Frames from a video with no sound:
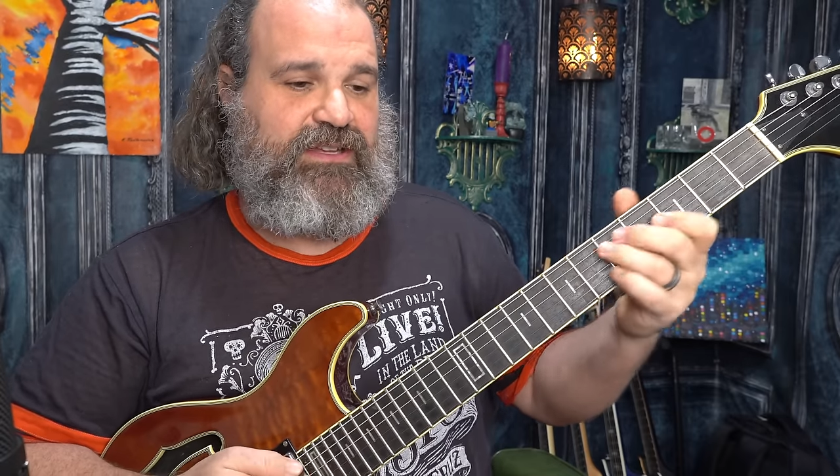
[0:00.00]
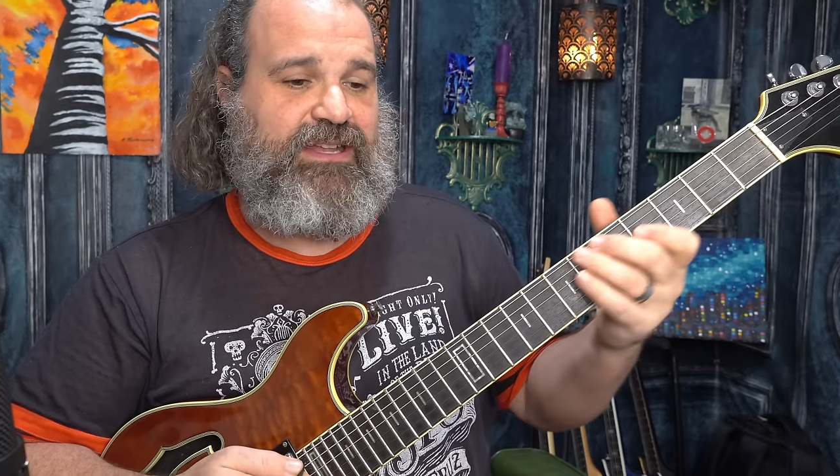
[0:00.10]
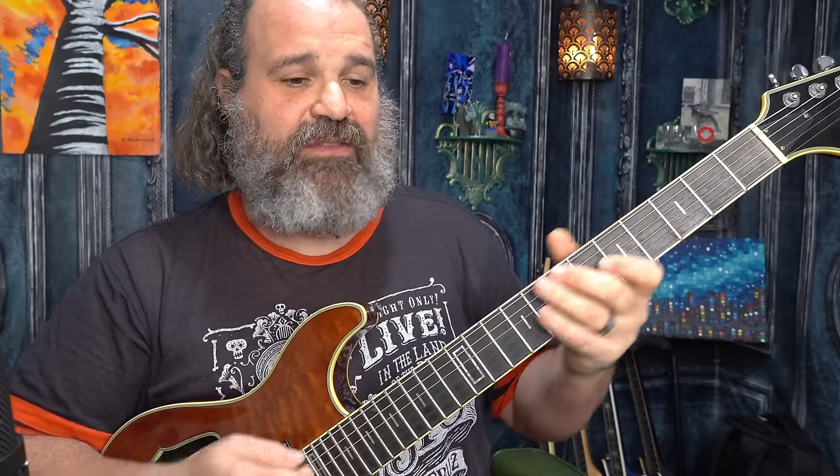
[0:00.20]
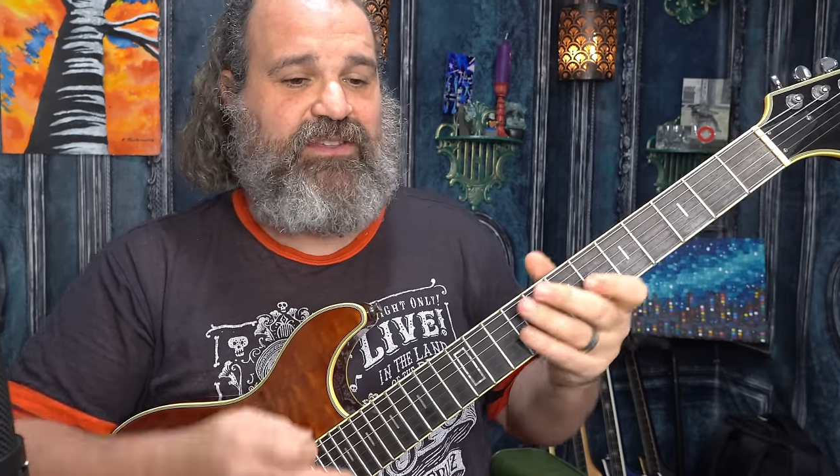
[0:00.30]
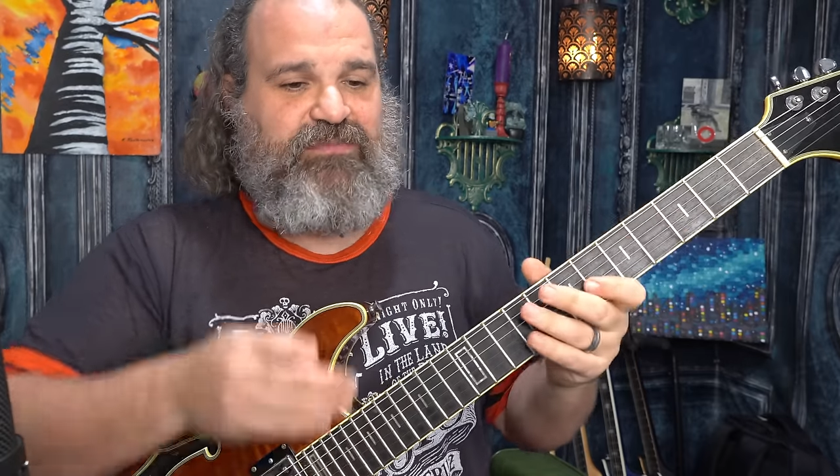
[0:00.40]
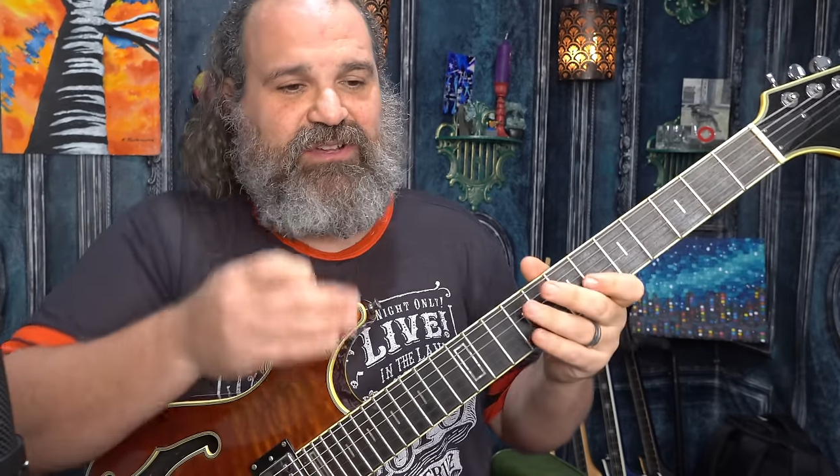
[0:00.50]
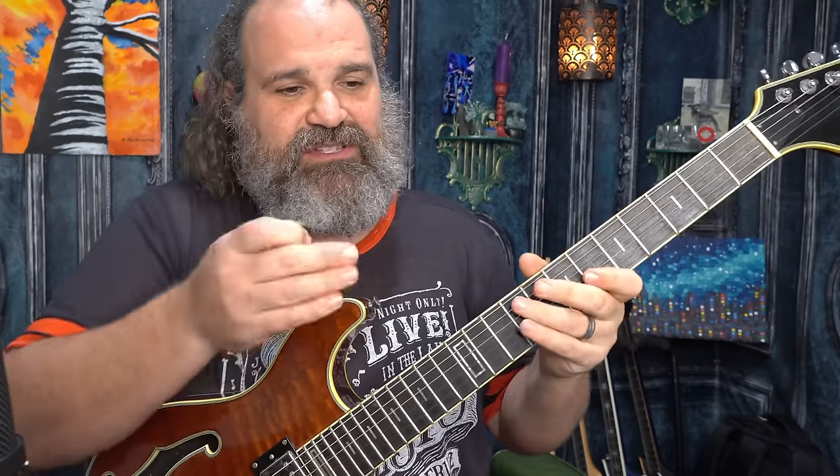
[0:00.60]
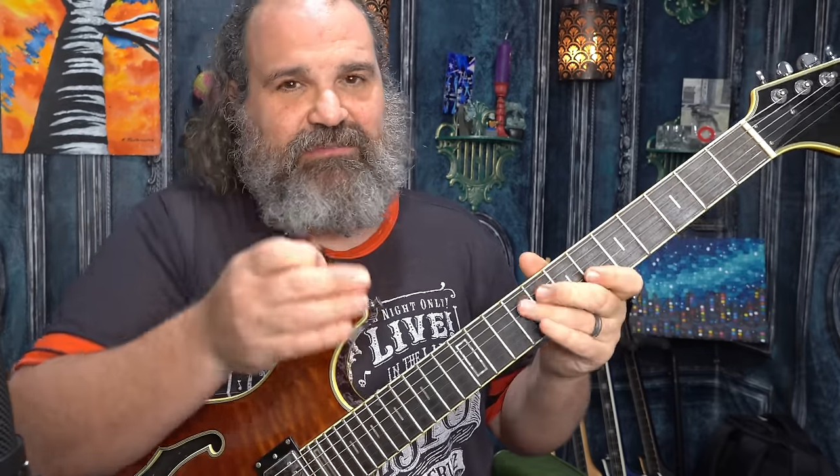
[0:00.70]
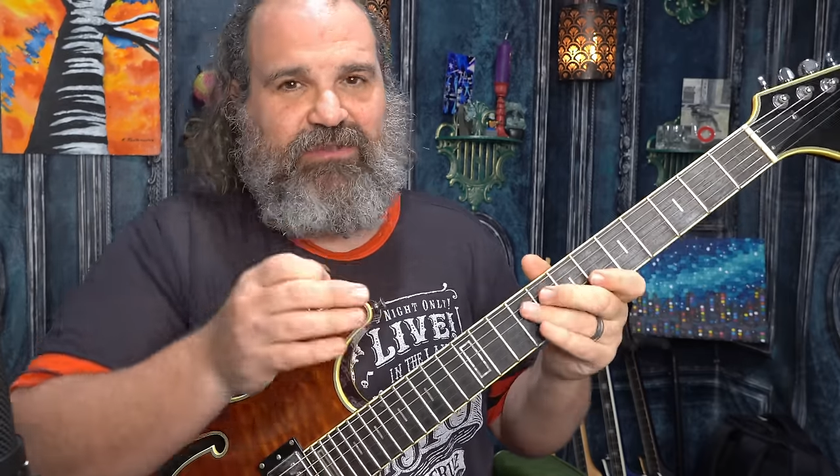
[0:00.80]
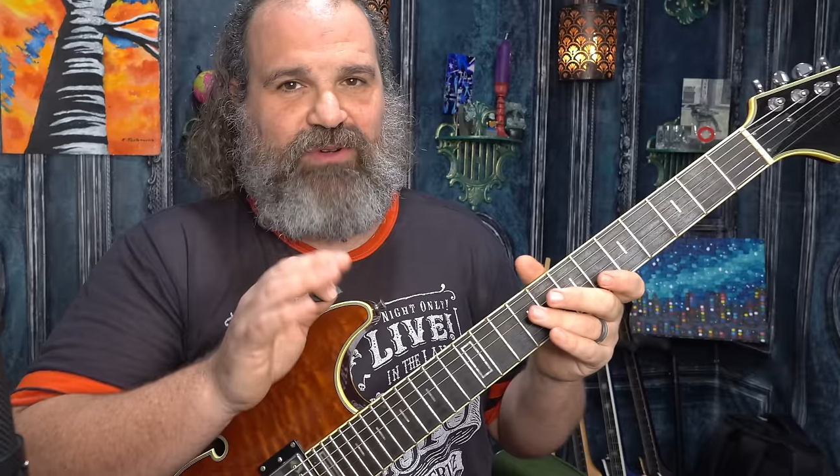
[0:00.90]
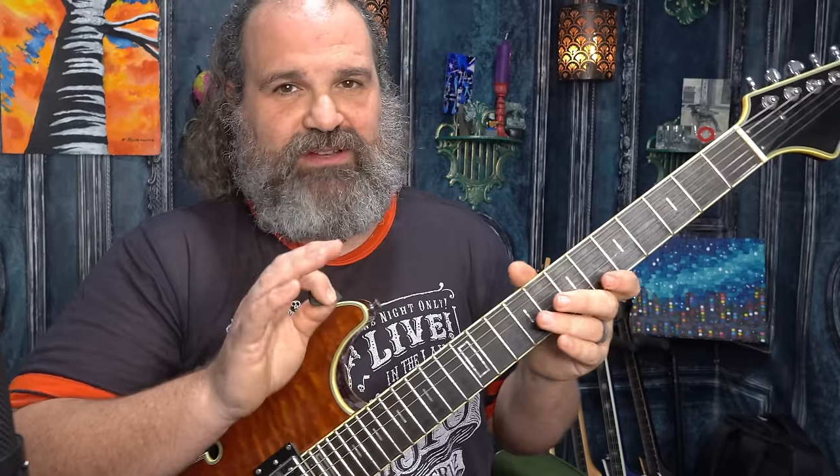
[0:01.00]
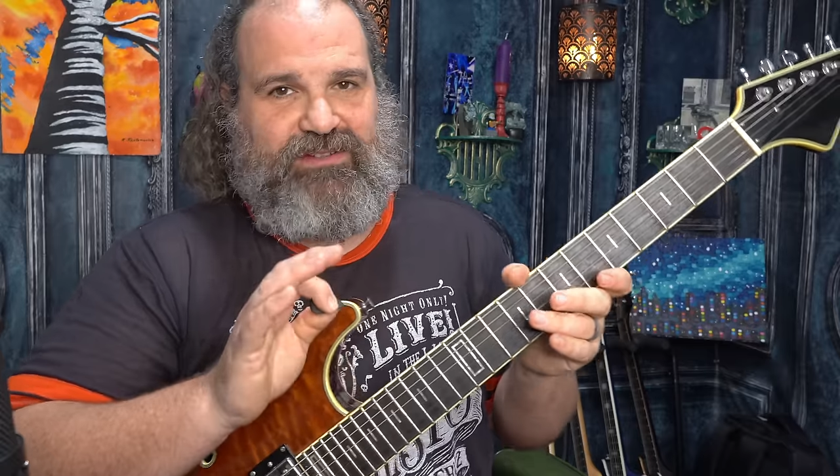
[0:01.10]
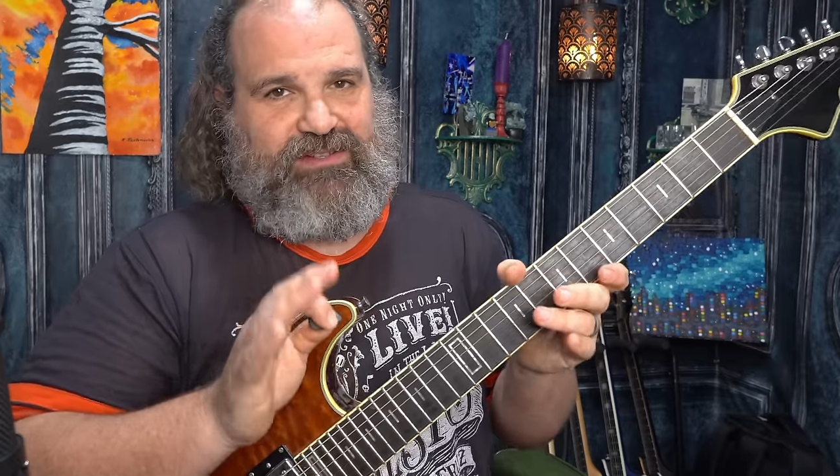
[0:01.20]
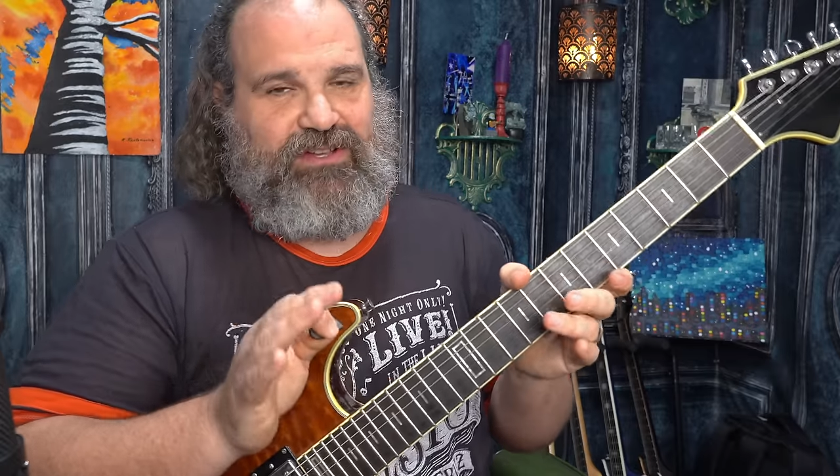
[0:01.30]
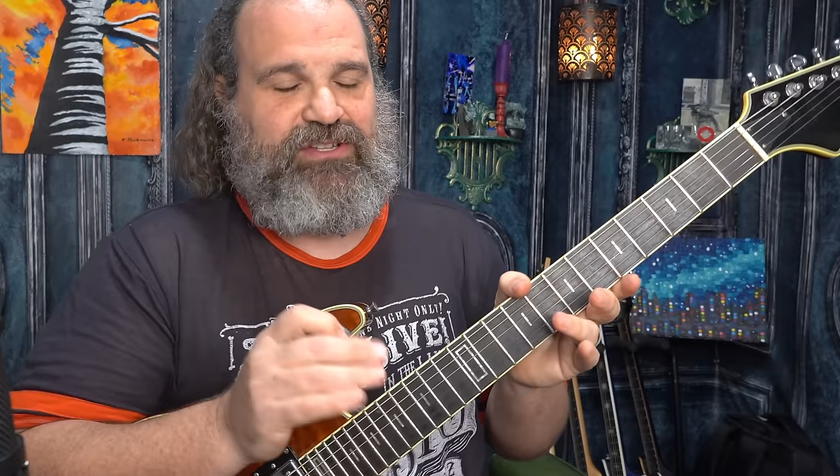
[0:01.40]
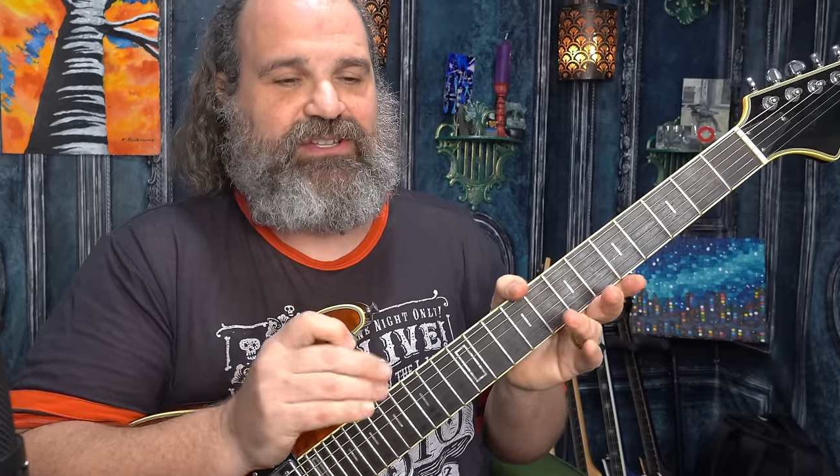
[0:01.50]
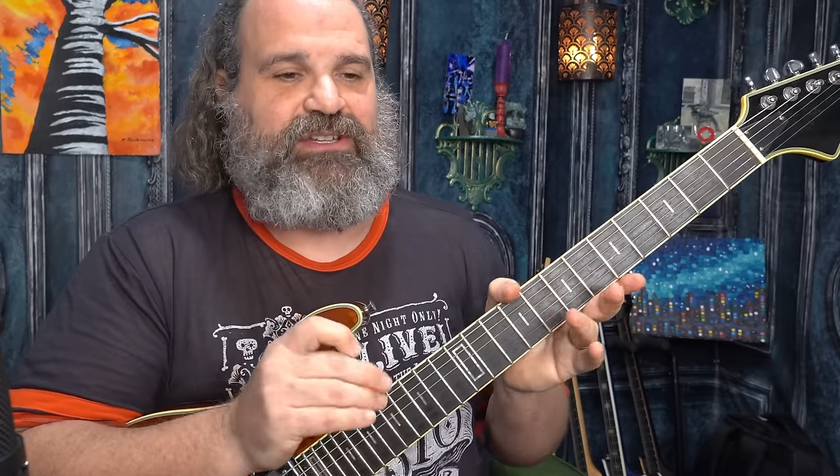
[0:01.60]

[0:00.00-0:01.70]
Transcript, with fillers: Now, this brings up a great discussion